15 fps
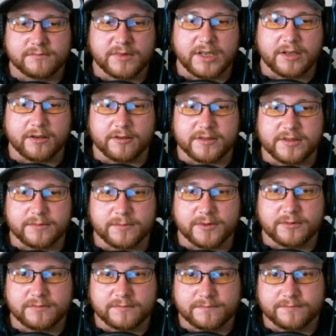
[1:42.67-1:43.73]
in our temple.
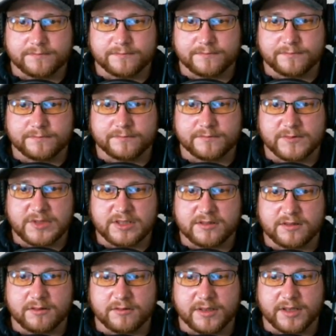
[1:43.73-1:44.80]
It is
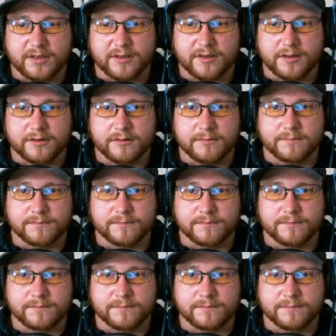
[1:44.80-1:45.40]
located here.